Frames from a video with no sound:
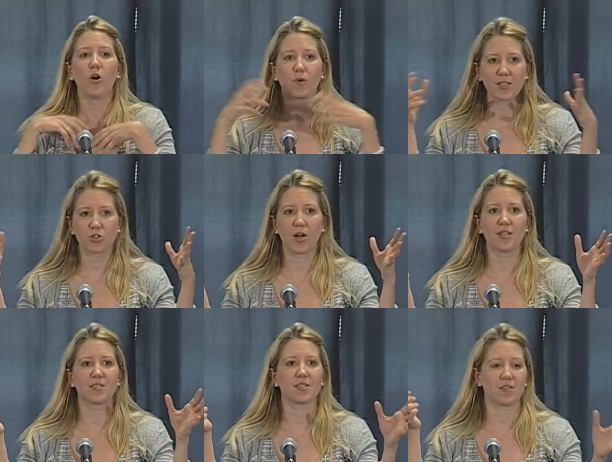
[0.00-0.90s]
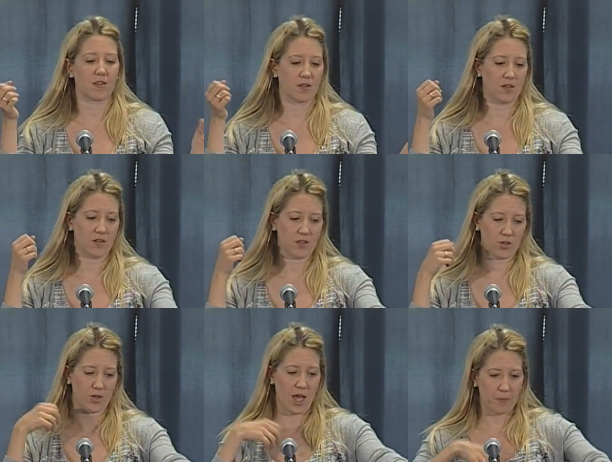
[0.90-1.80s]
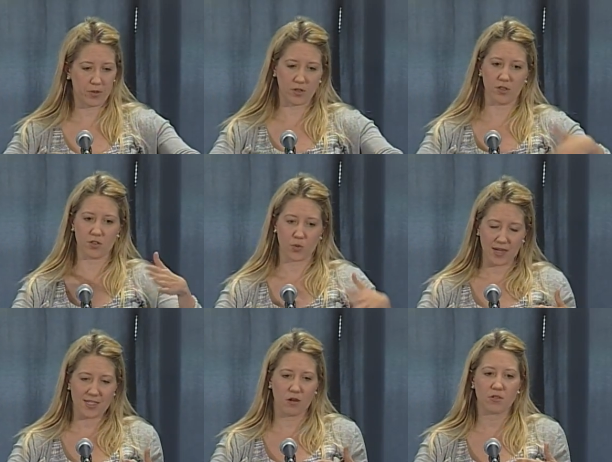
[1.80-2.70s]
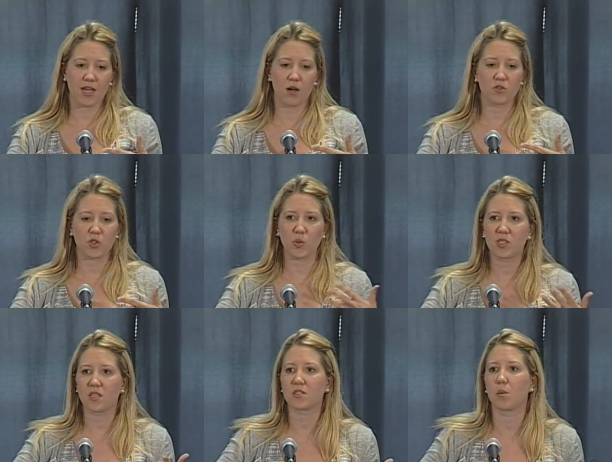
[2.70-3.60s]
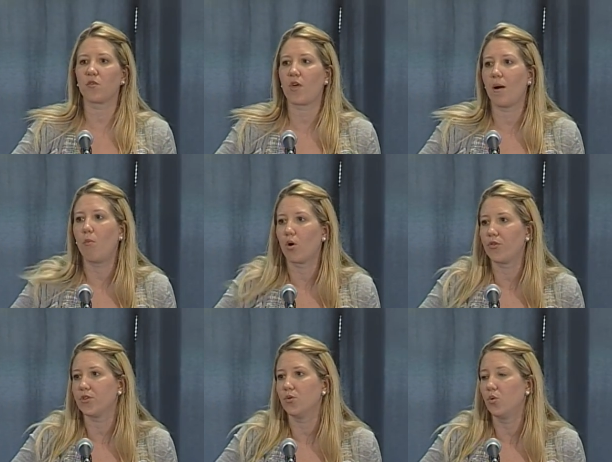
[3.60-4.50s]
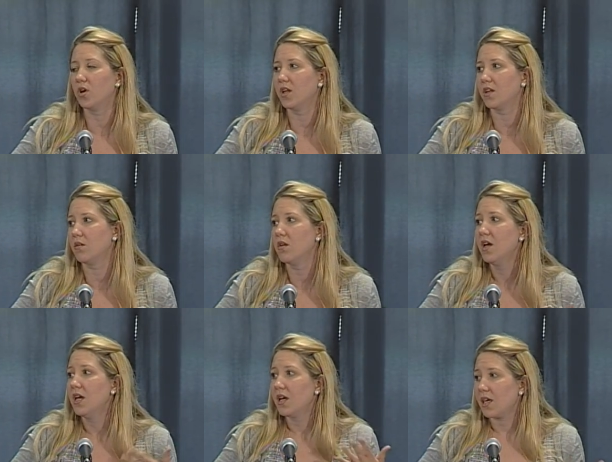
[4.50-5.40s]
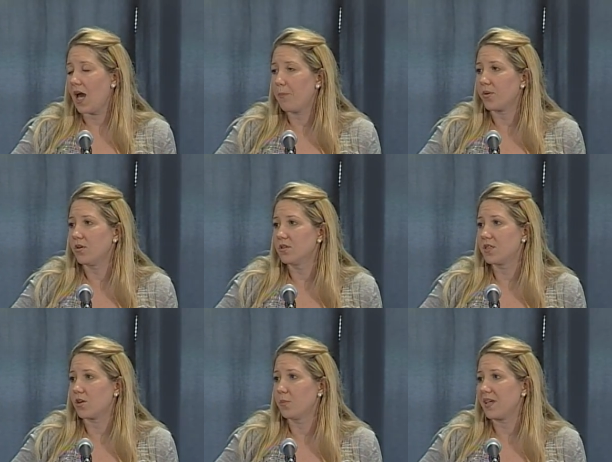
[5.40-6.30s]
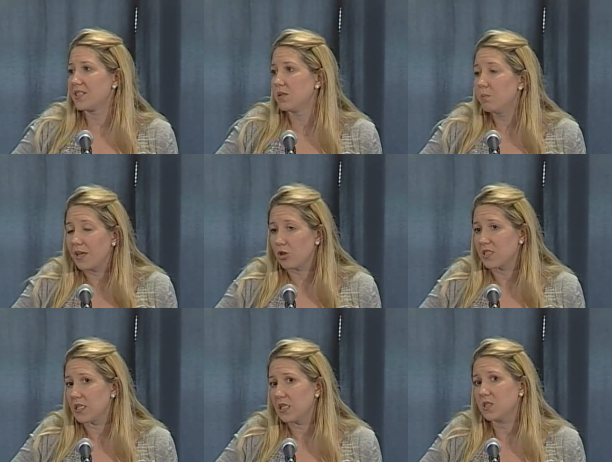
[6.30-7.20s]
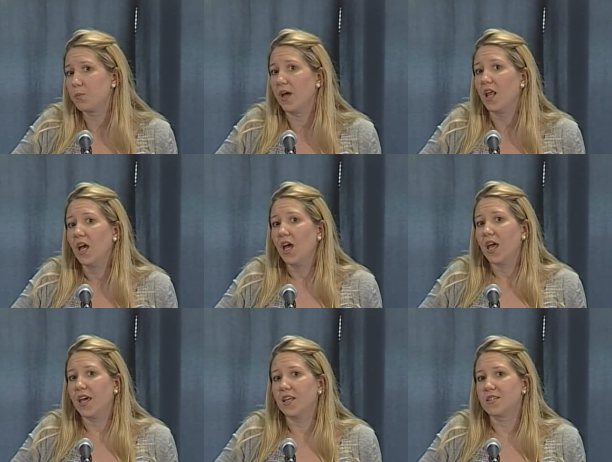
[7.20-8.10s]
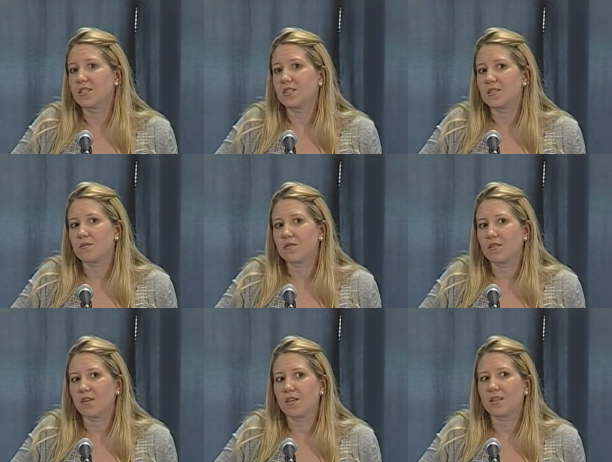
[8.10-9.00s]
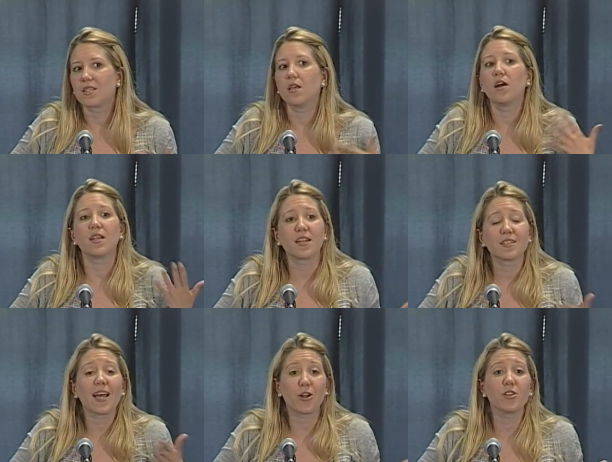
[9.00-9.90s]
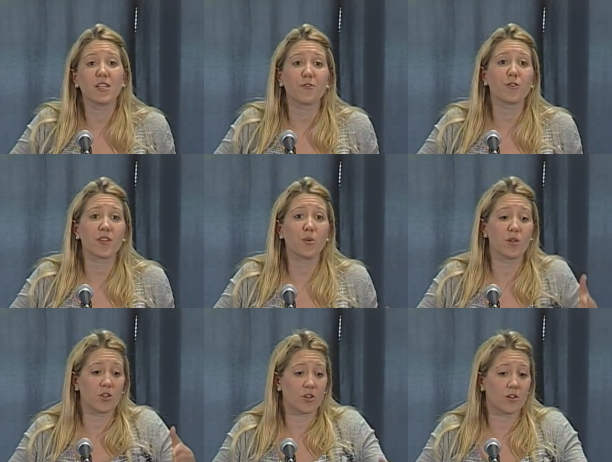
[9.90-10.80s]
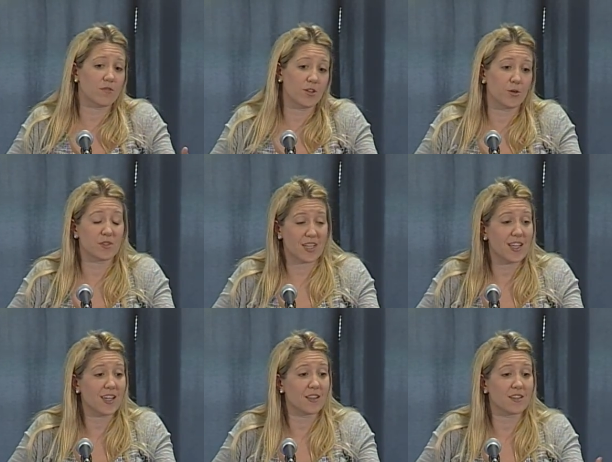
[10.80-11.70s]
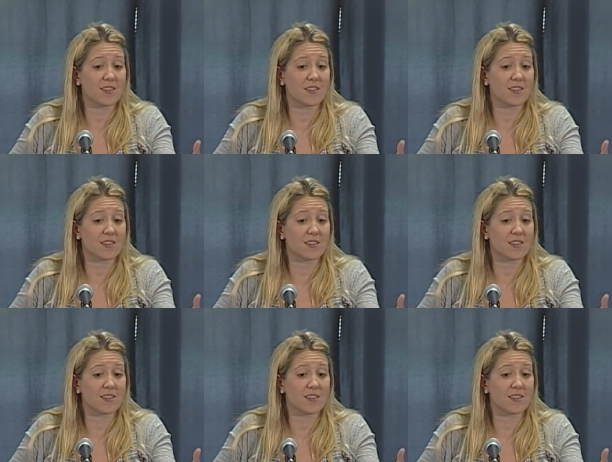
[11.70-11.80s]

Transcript: restaurants. The you know capital is right downtown, so you see some of that more than you would in capitals that are based in bigger cities. But it's an entirely different thing when you're you know staying in the